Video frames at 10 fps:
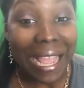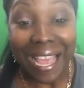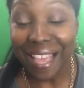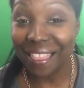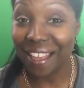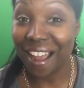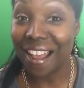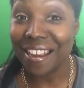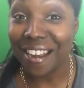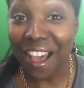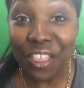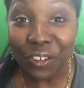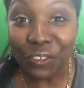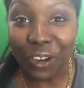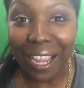And then another
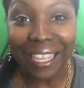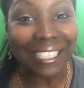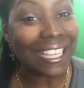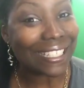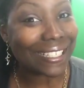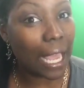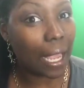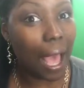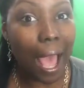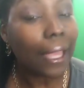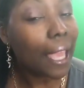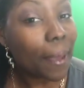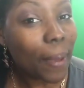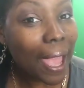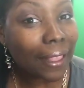friend is like, I can't
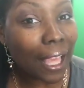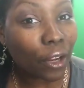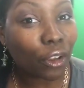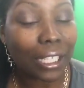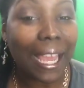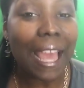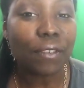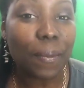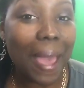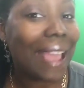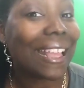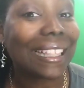pack that early. I have to pack at the